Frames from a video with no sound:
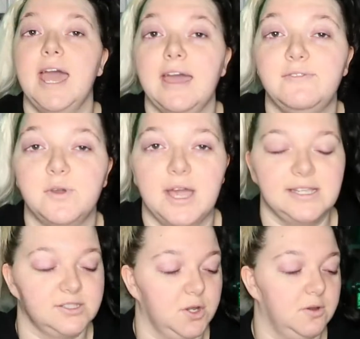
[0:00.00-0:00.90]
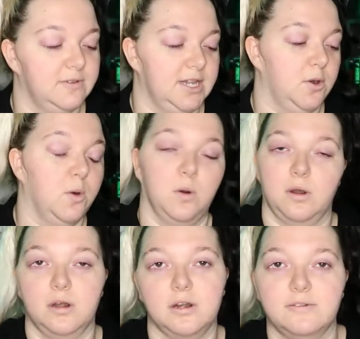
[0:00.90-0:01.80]
If you guys know of any
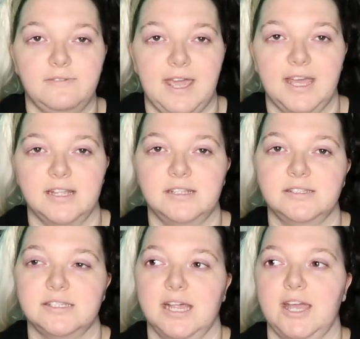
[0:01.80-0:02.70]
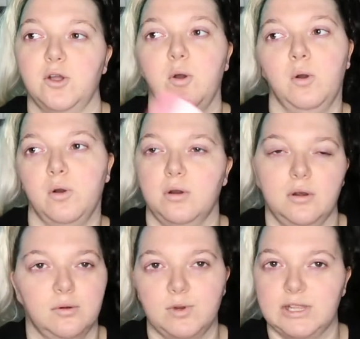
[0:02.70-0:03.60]
horror fans, like
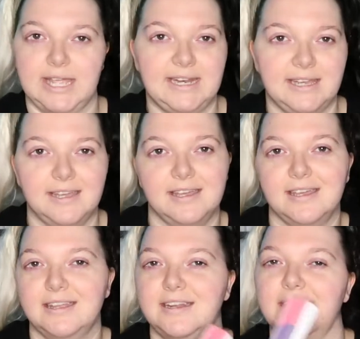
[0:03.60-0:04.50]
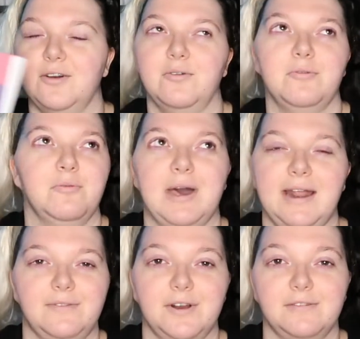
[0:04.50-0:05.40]
horror related
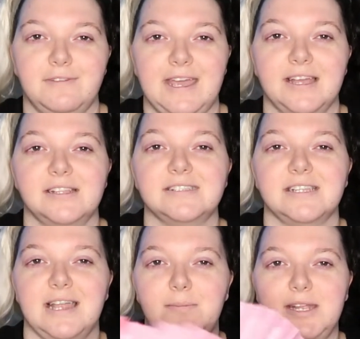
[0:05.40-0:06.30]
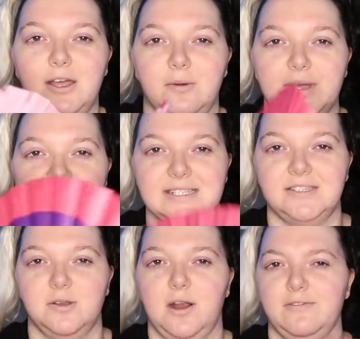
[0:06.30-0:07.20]
whatever fans, let me know because
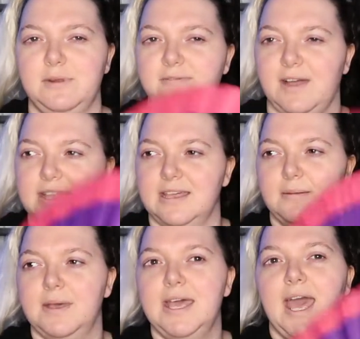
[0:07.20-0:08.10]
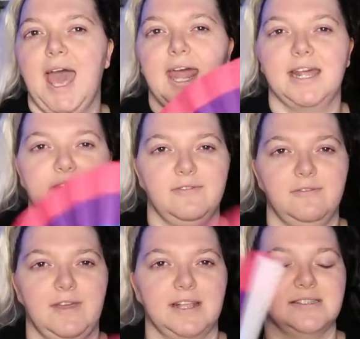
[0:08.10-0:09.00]
it's so hard for me to find them. And I love the
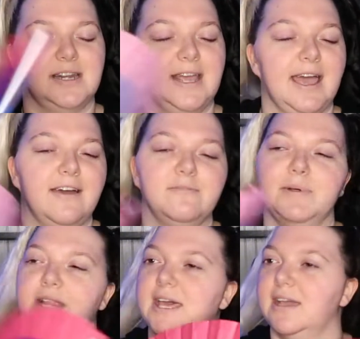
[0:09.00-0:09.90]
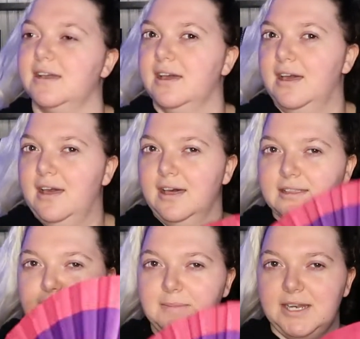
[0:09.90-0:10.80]
fans that I have, but like
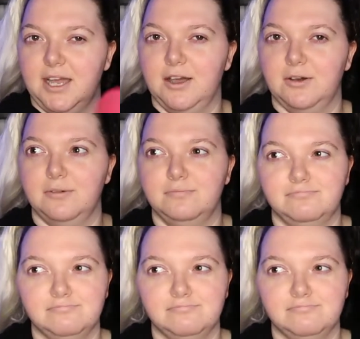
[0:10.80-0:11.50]
let me know